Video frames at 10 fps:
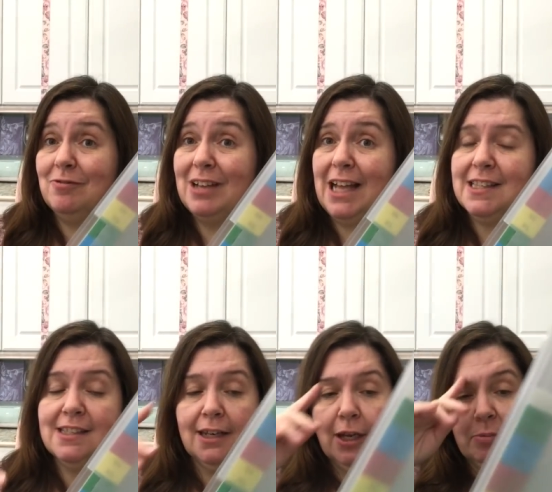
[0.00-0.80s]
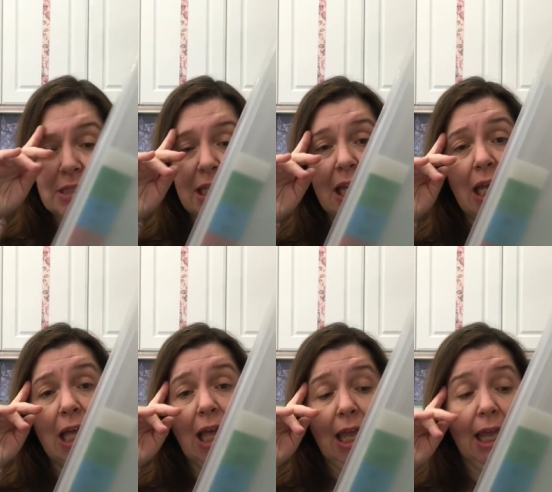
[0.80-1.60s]
flat stamps.
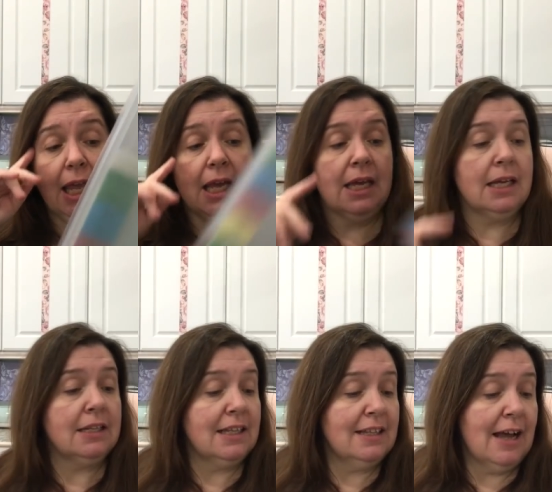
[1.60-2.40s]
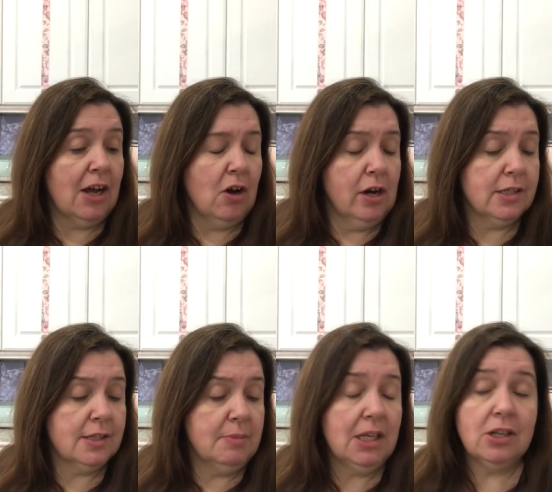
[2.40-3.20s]
And that
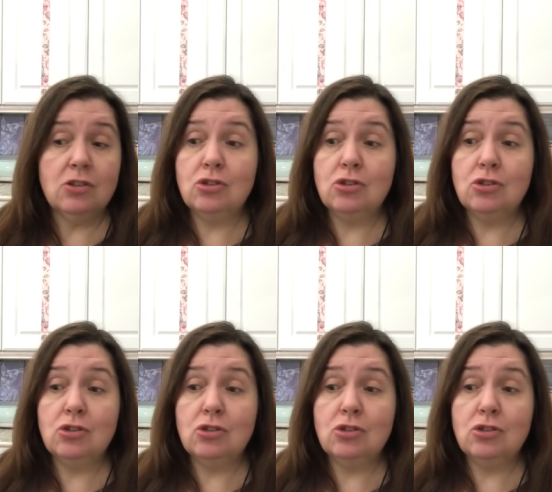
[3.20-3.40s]
cost me a